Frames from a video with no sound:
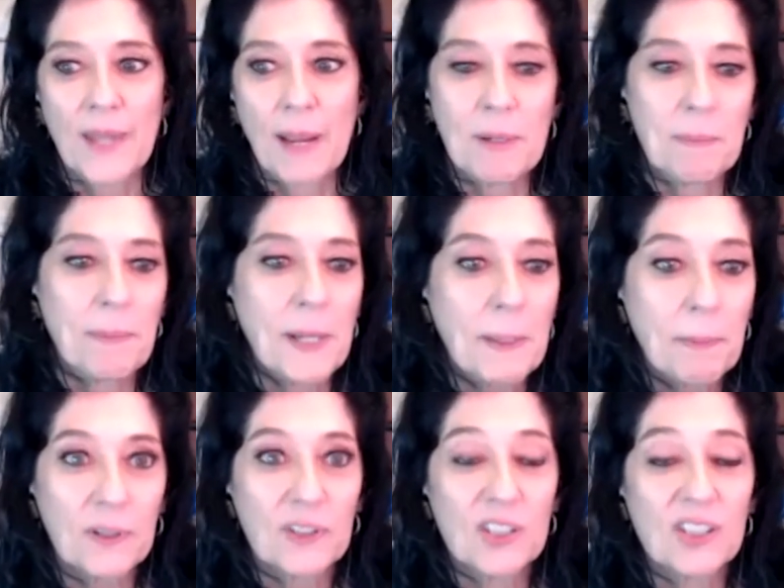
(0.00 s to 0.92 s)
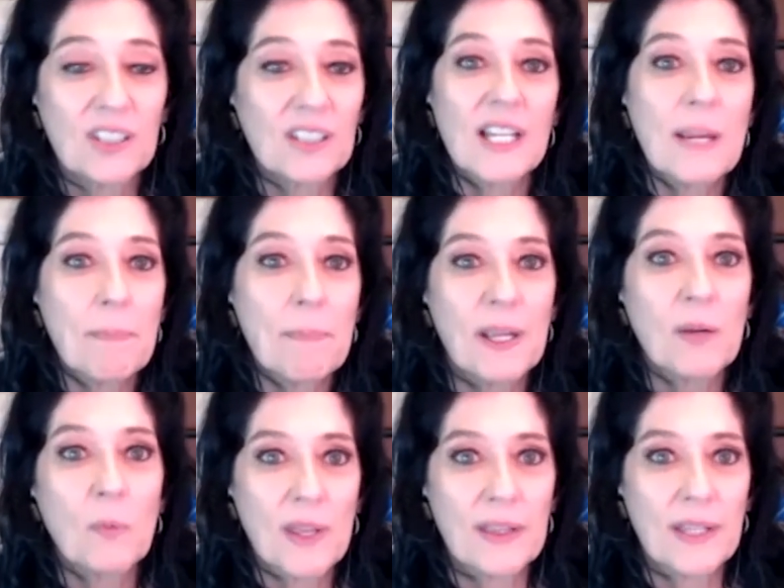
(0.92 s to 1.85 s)
I mean, people are
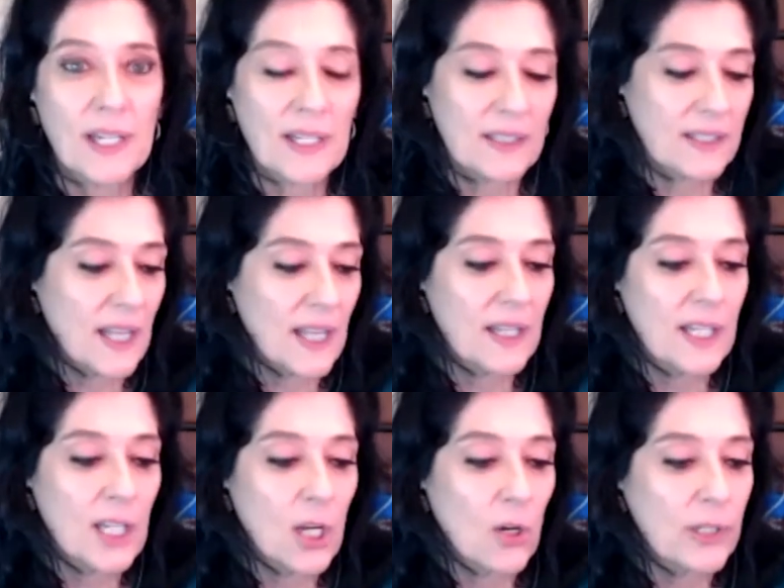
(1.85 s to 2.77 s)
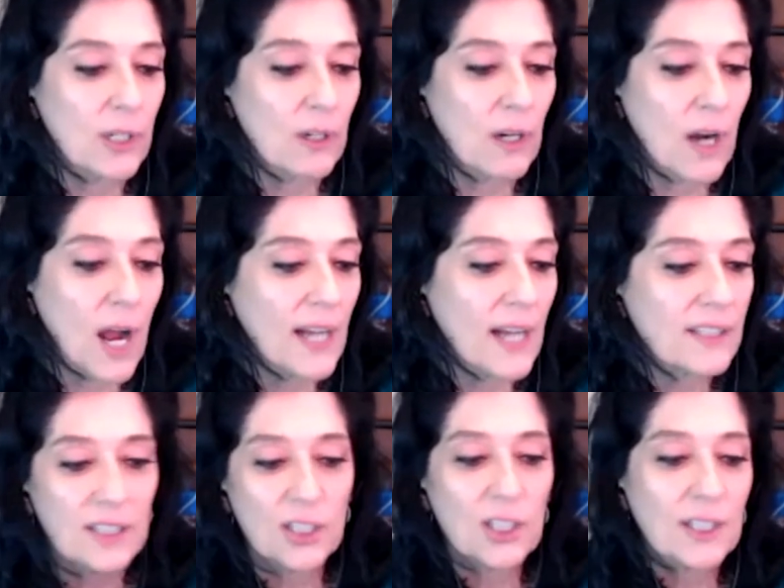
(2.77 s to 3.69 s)
sleeping with this, and, your
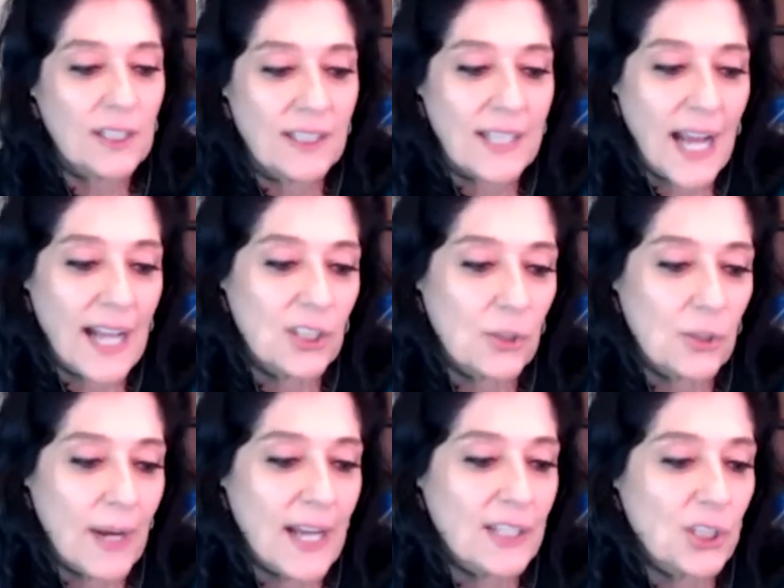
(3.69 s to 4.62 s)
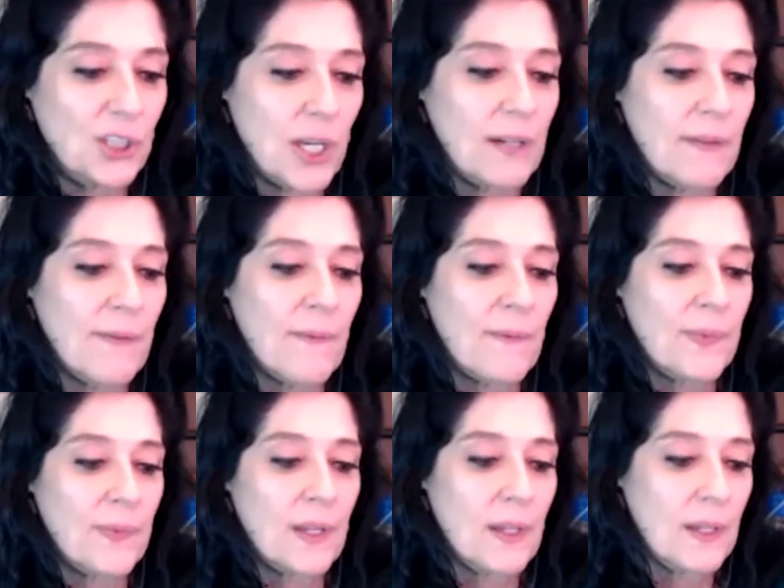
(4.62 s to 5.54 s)
oxygen saturation,
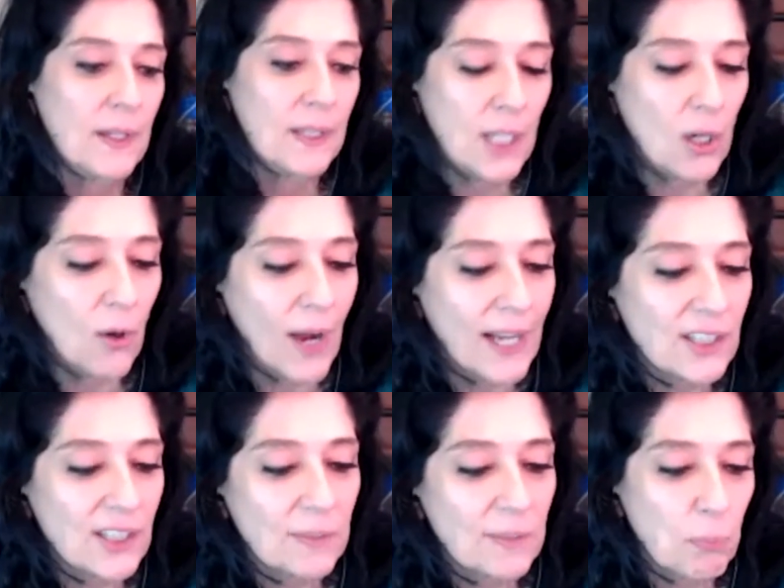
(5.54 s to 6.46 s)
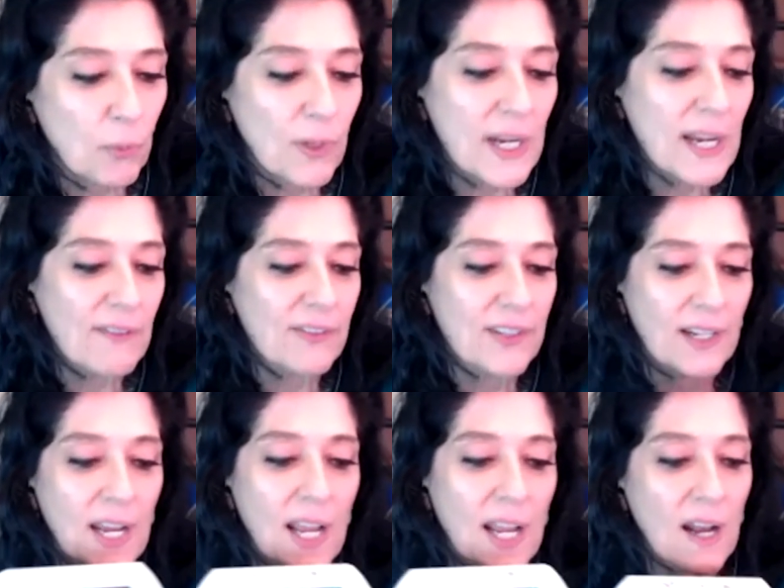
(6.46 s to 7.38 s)
I just breathed
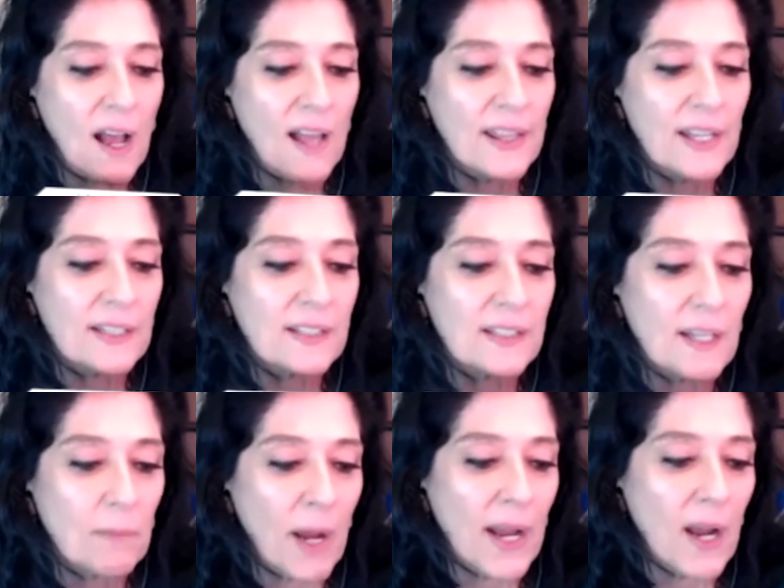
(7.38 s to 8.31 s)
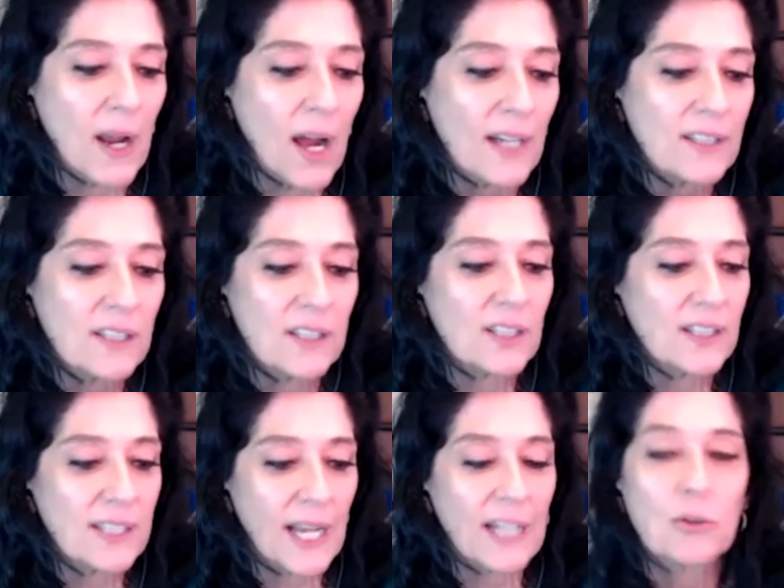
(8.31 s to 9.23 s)
in on this and my oxygen
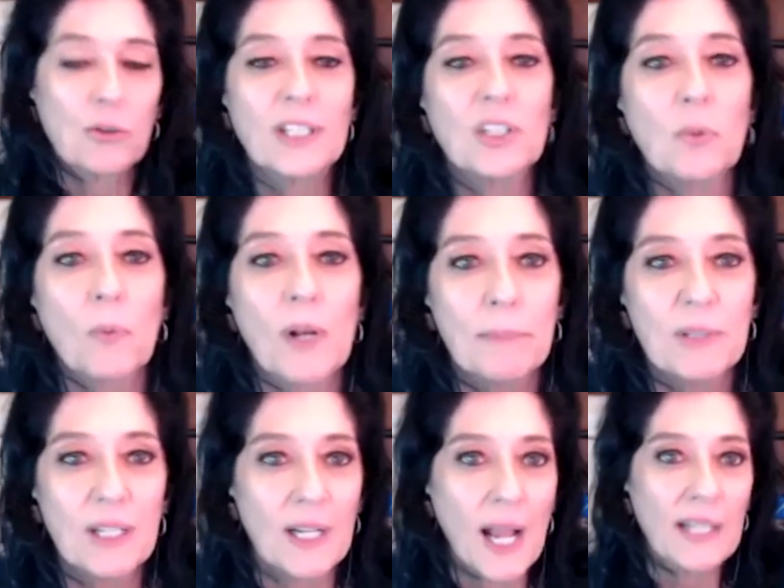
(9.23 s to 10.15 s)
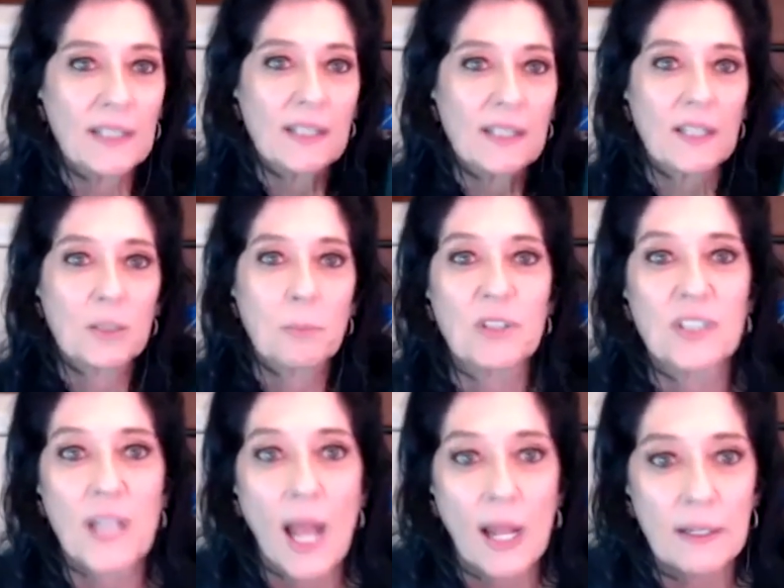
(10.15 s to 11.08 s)
saturation went up to
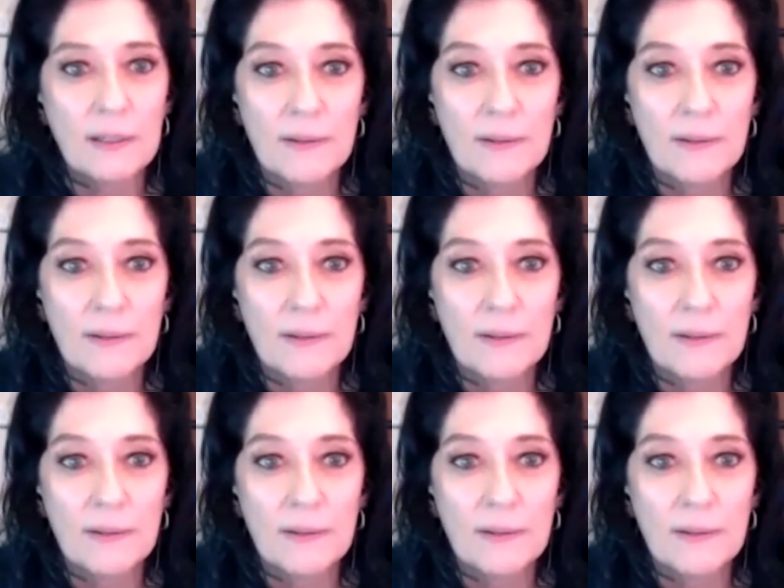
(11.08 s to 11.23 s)
96%.